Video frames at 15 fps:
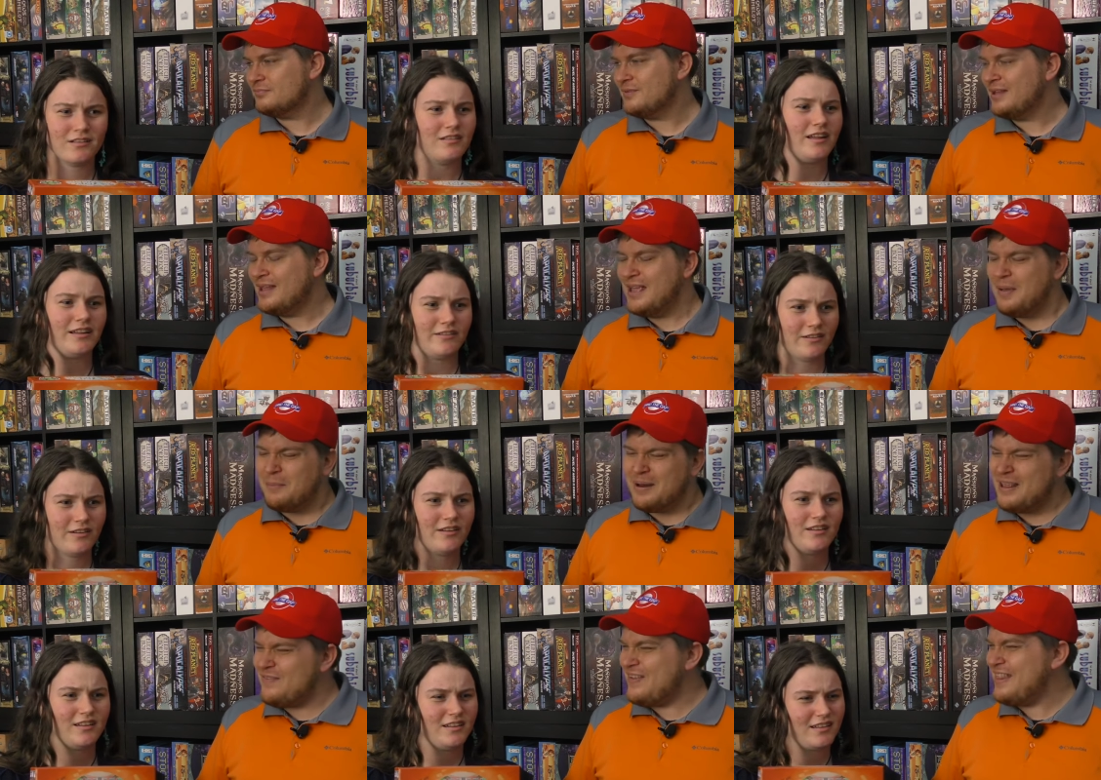
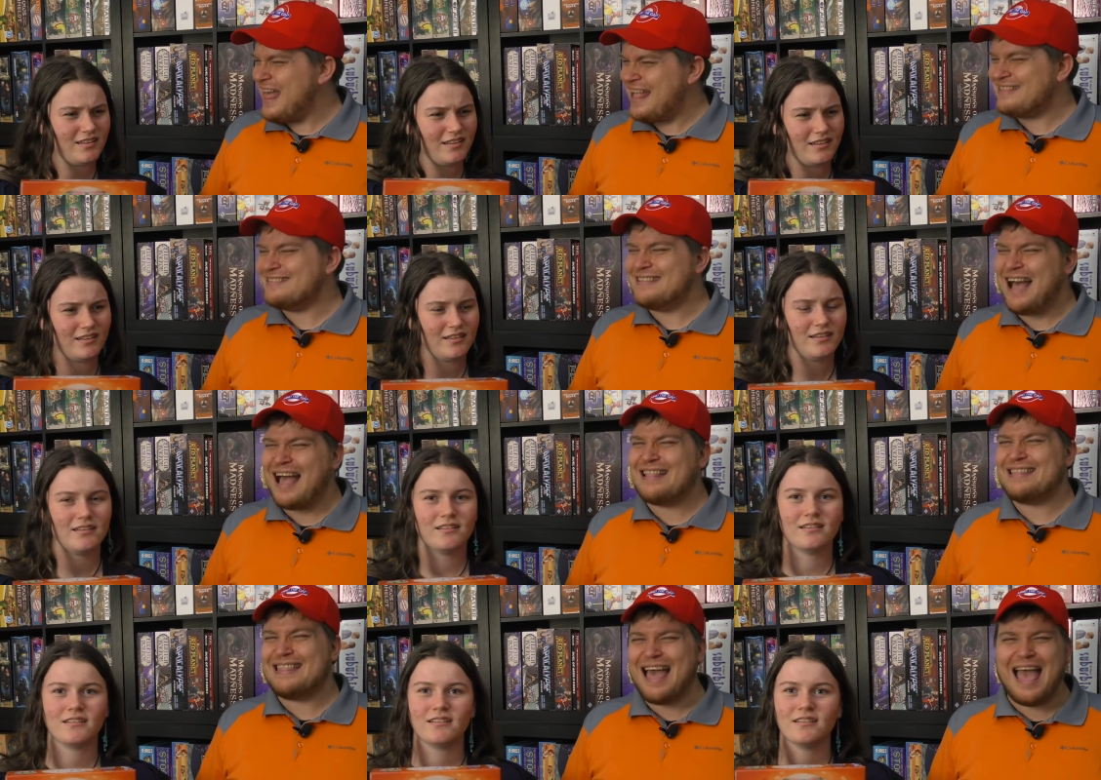Speaker 1: like, but even that's okay.
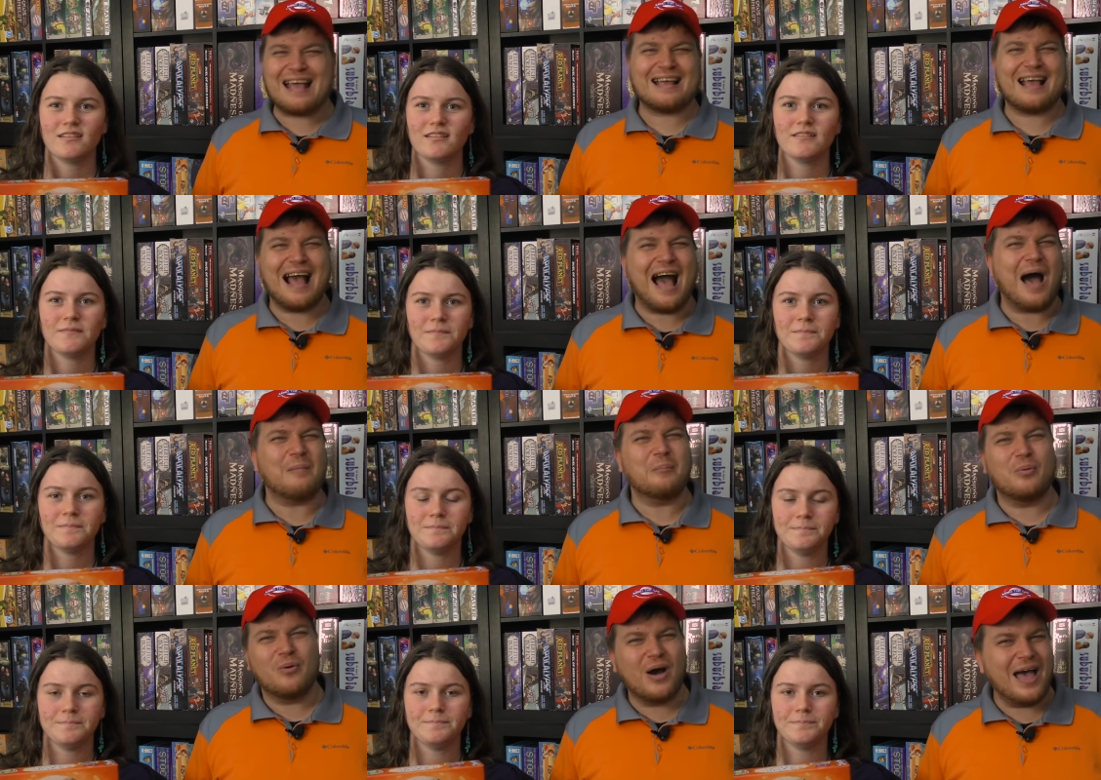Not that
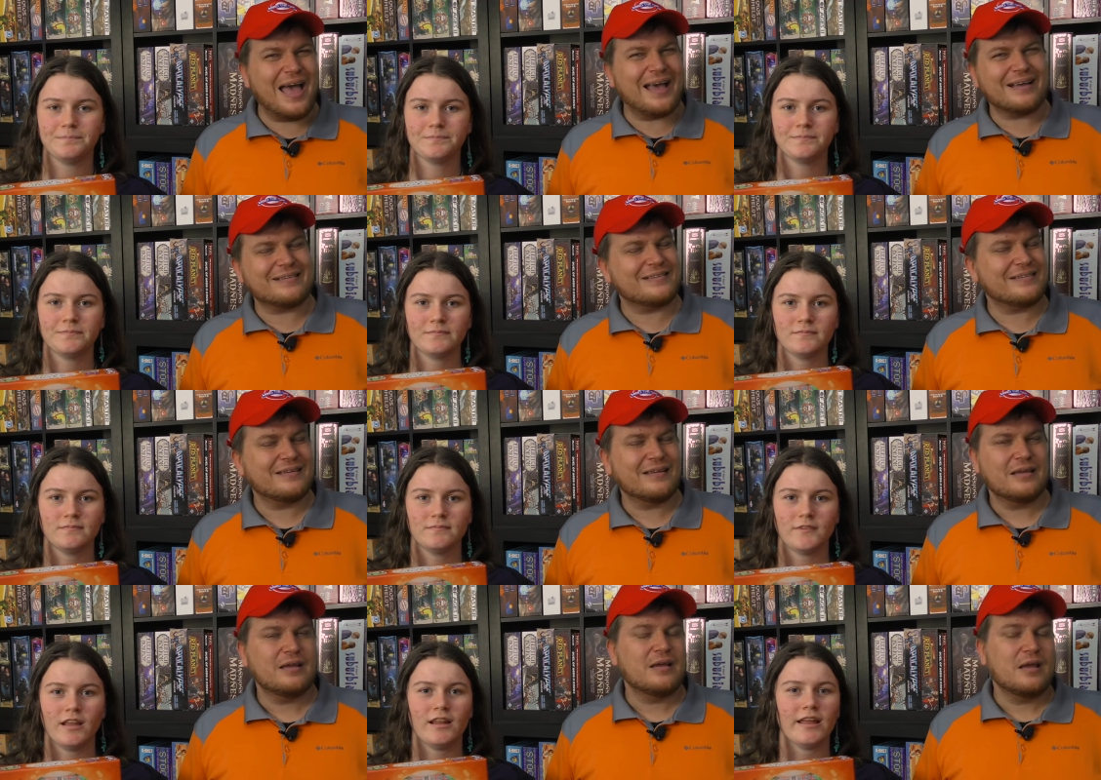
Speaker 2: complex.
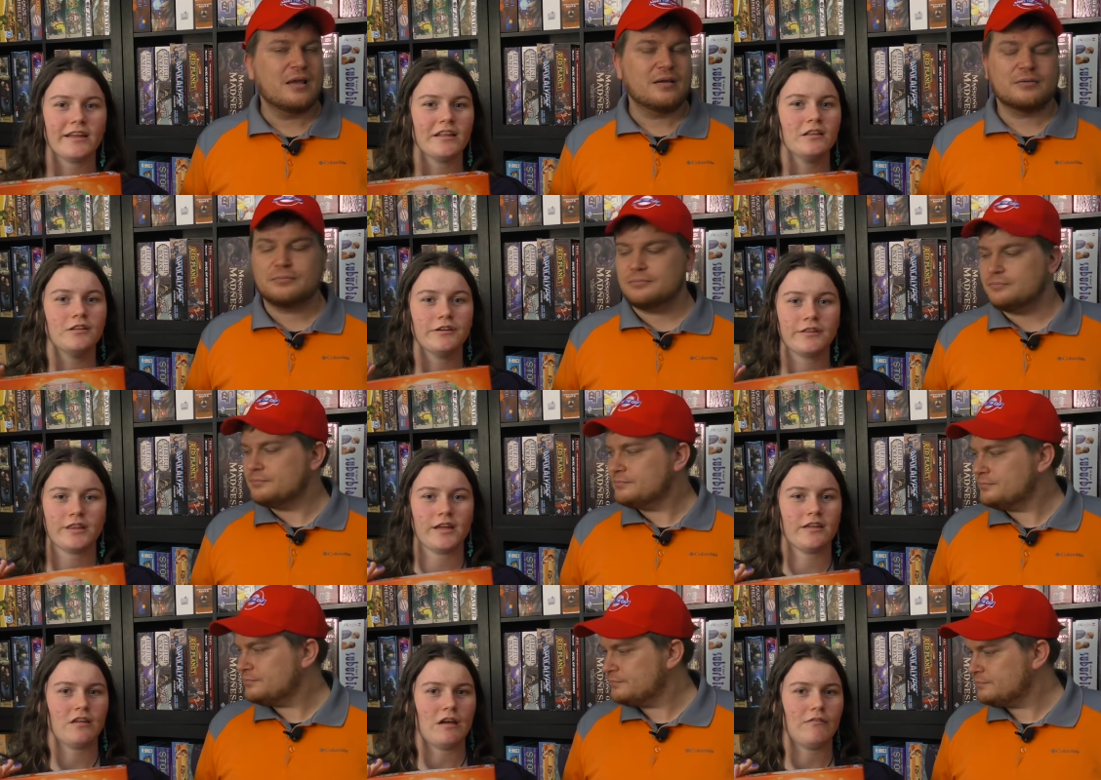And like it
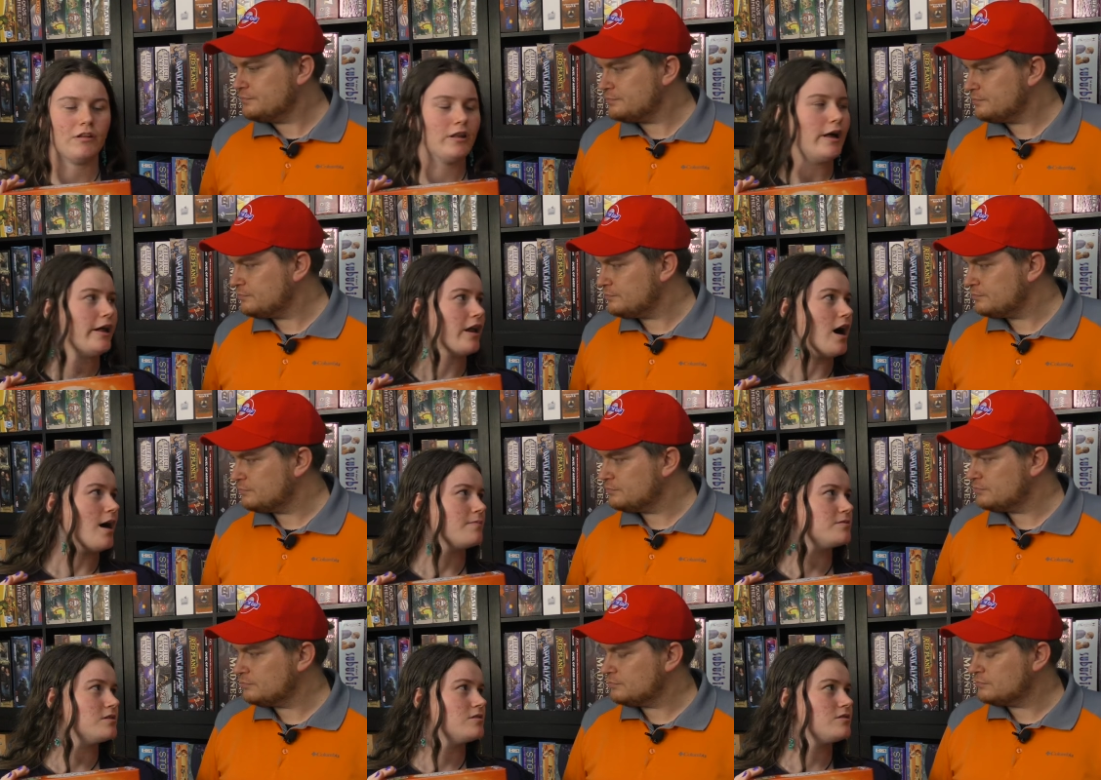looks like you have a lot of
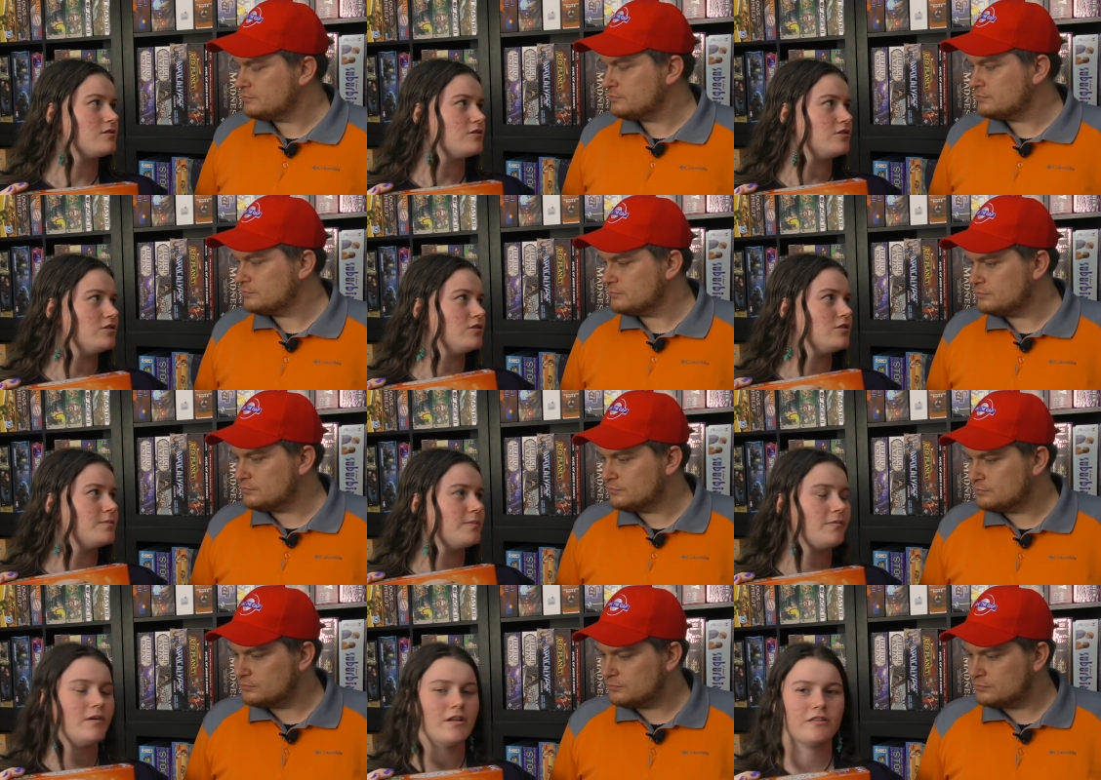options
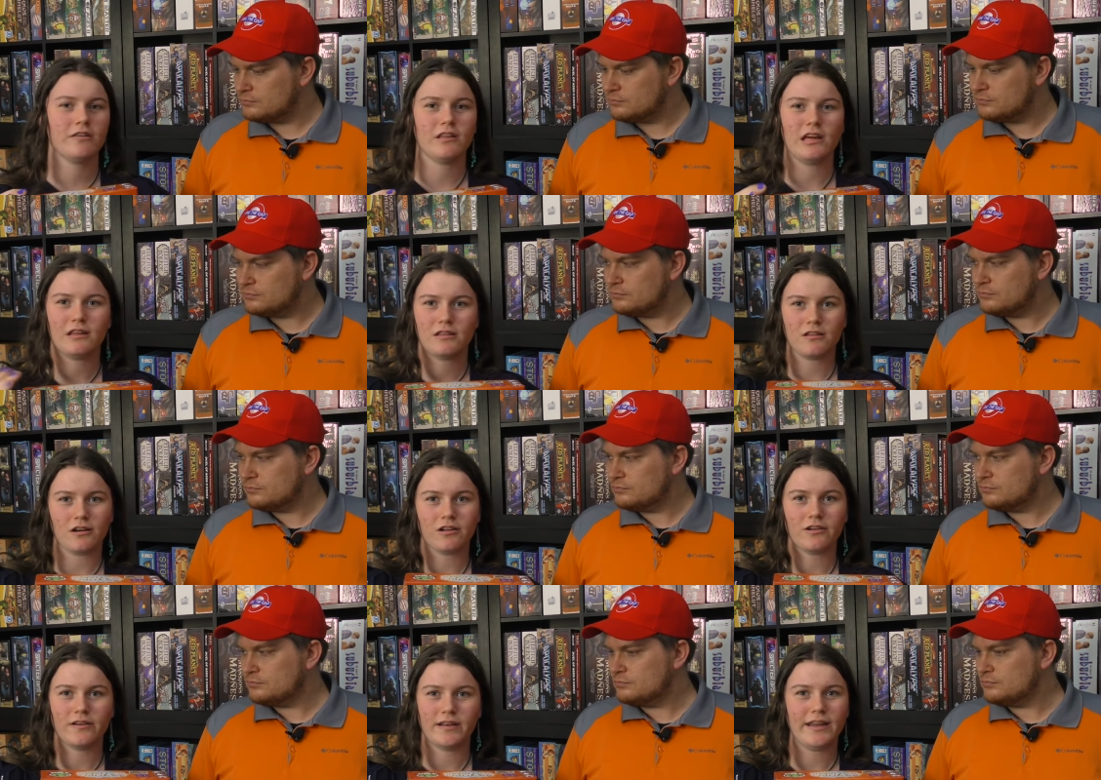too, but once you like
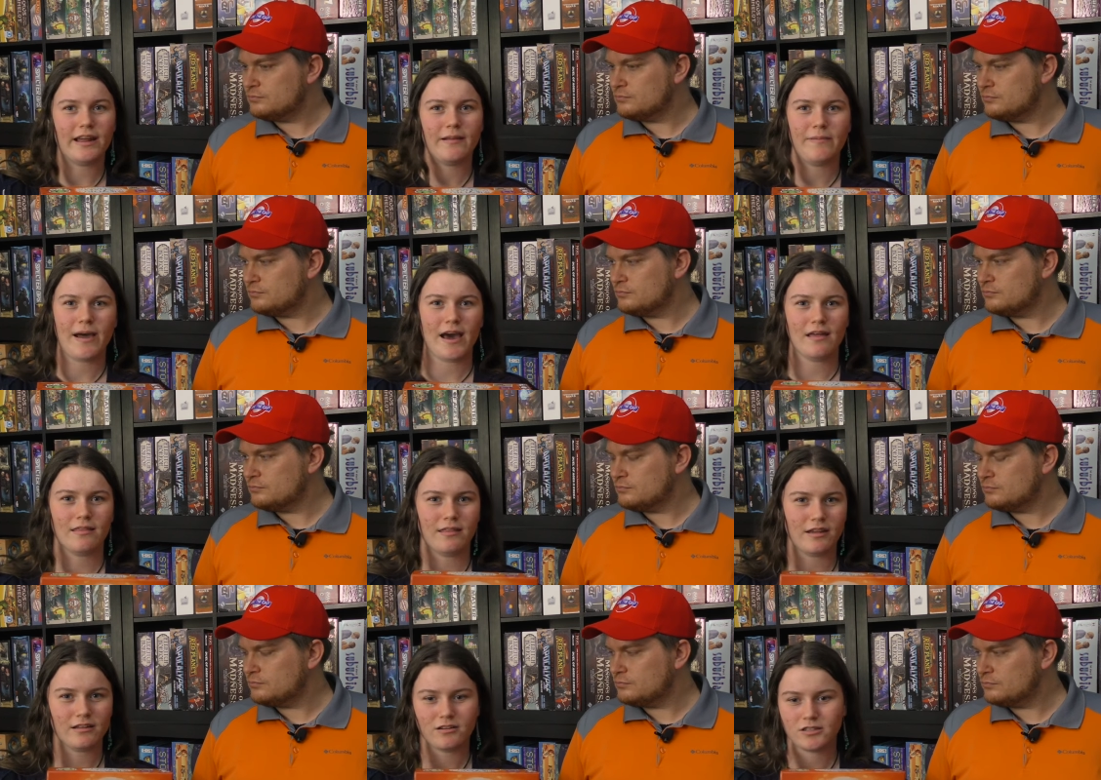start going down a
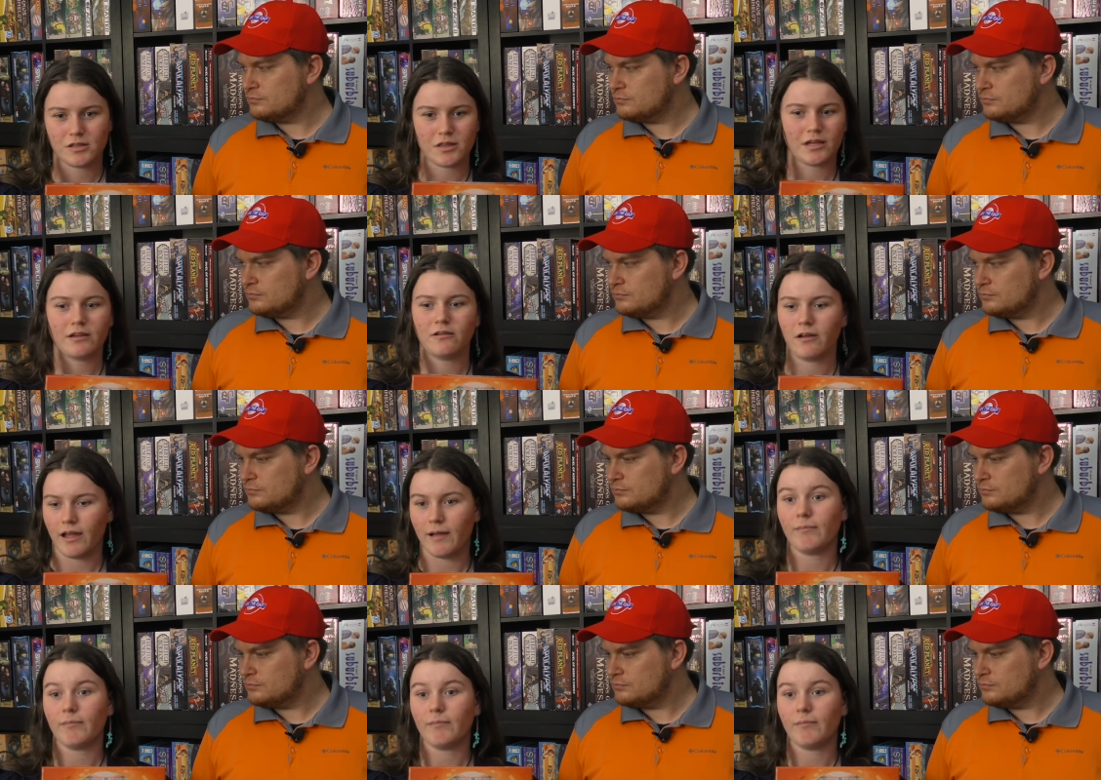path, like you're just like, okay,